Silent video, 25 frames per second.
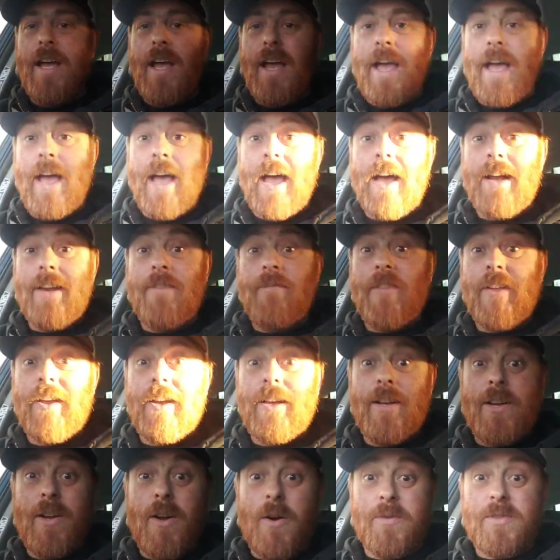and if
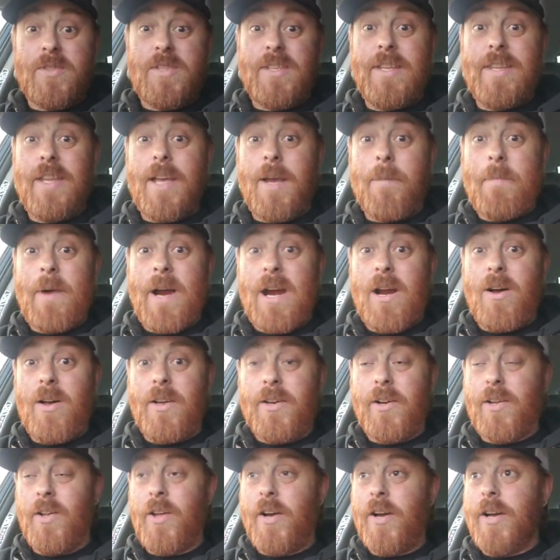you don't see the apparel
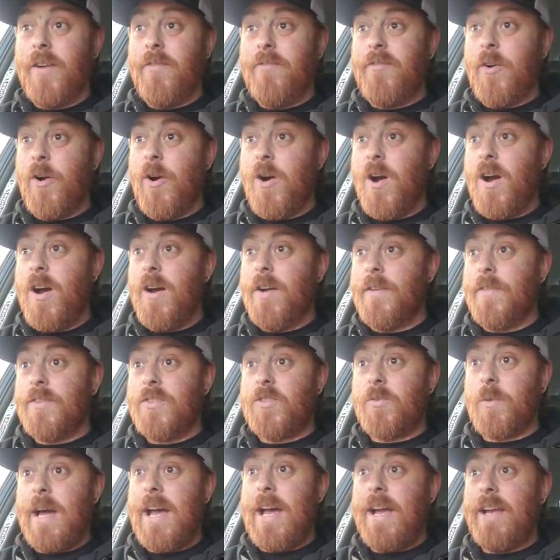you're looking for and the
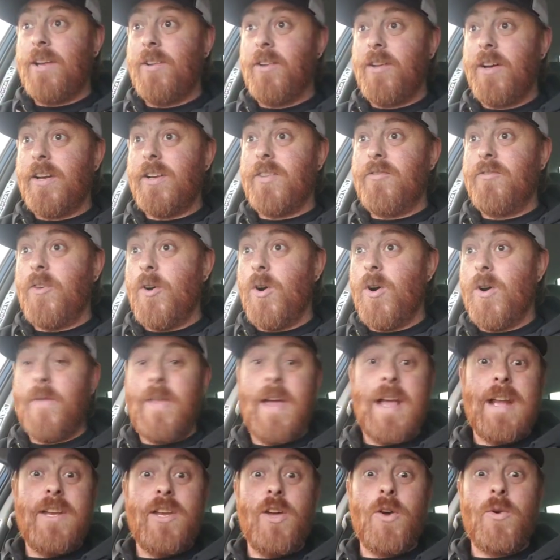swag you're looking for,
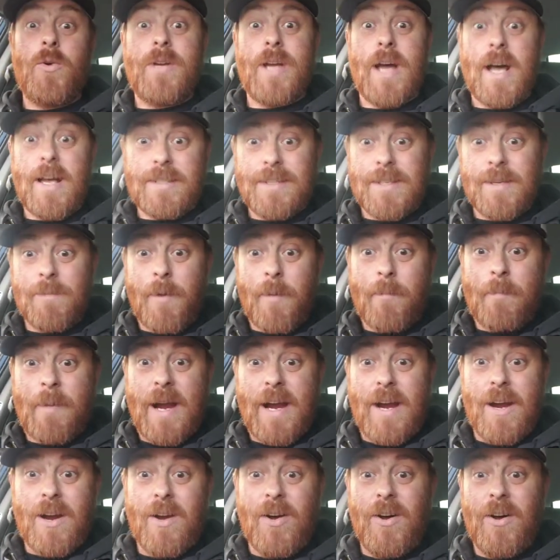they do custom
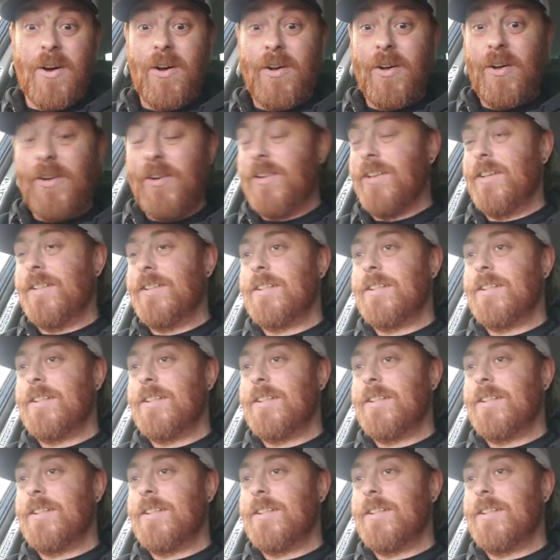apparel.